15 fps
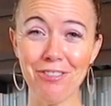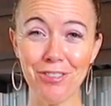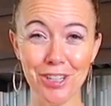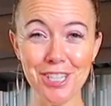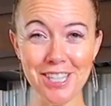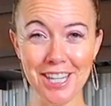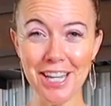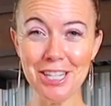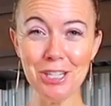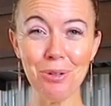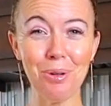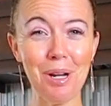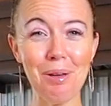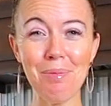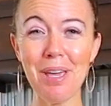First thing I do
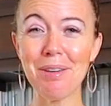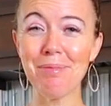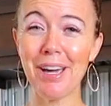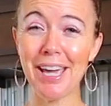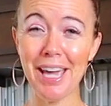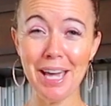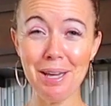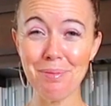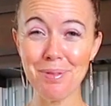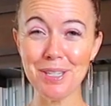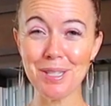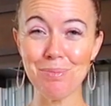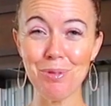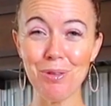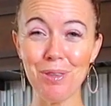when I make my
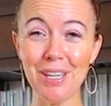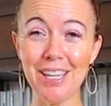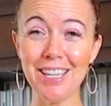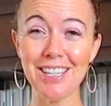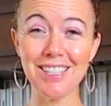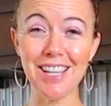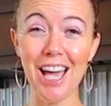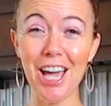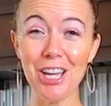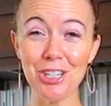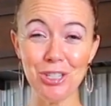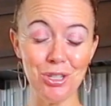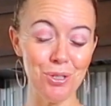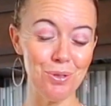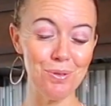AIP smoothie is I
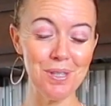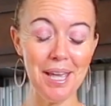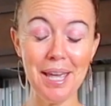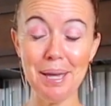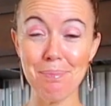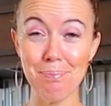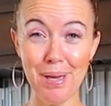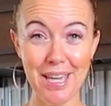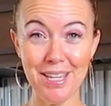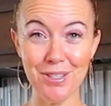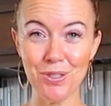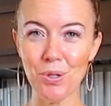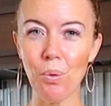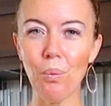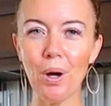choose a
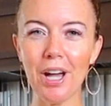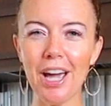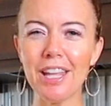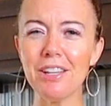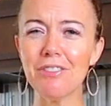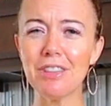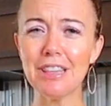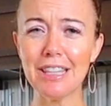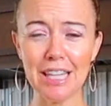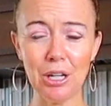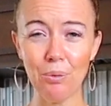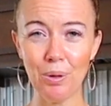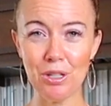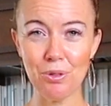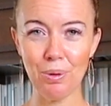base. So what kind of
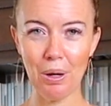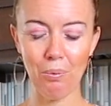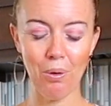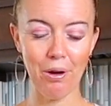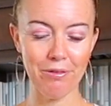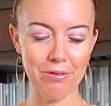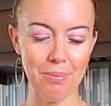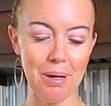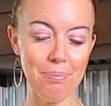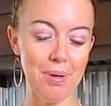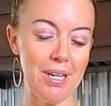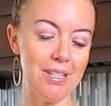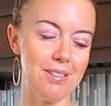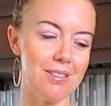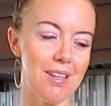liquid do I want for my
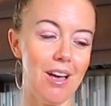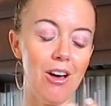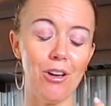base?